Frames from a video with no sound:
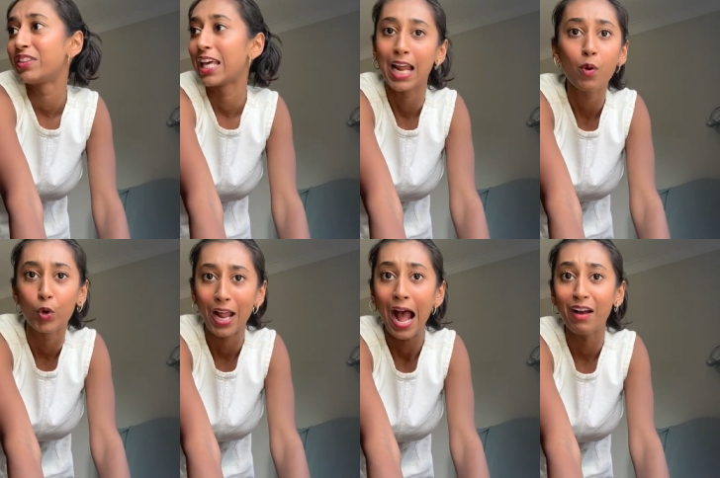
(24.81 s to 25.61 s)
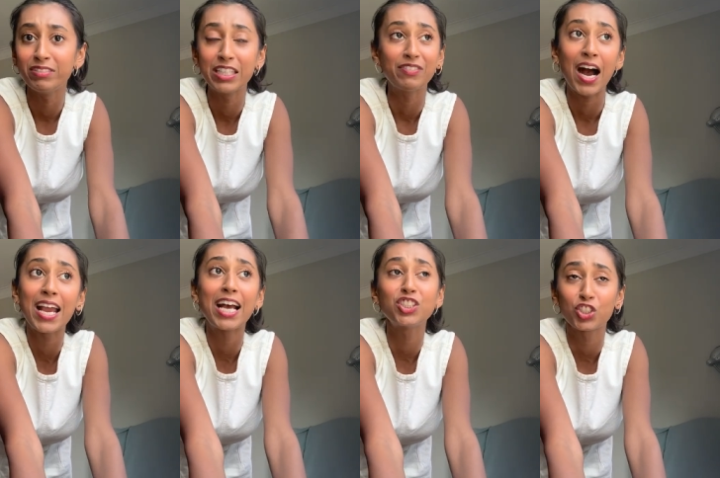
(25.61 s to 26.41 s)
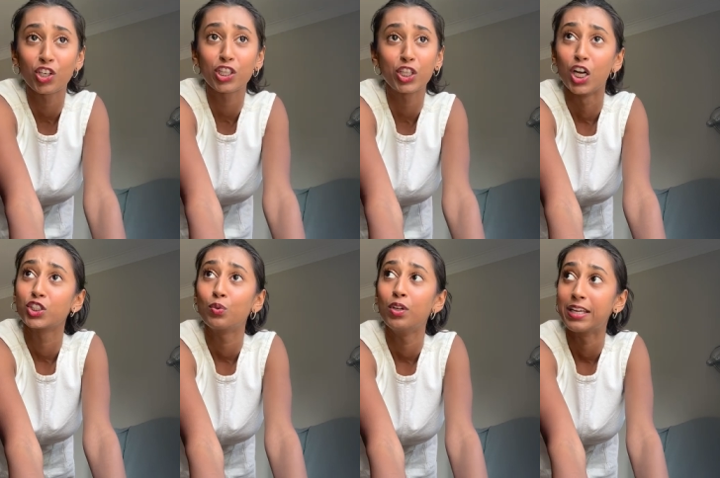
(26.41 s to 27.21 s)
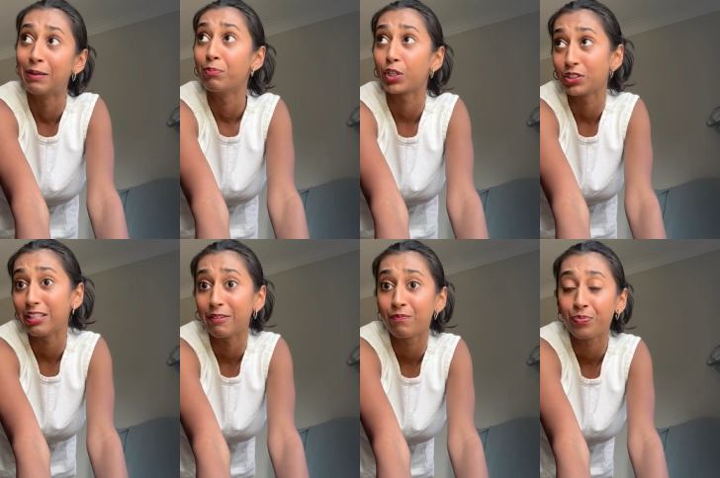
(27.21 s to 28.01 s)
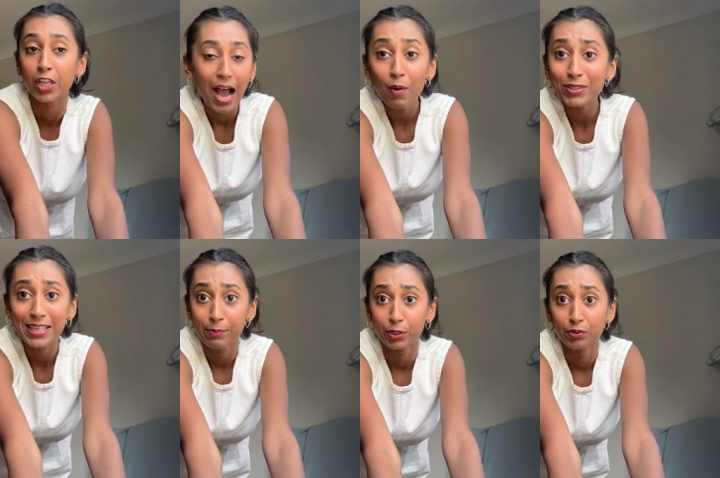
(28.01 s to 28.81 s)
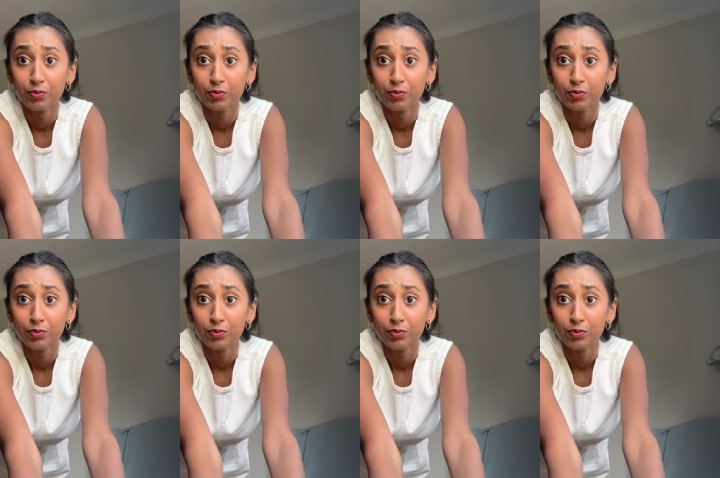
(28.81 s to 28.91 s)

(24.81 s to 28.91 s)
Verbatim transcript: than I would have if I had started law school in person. I was able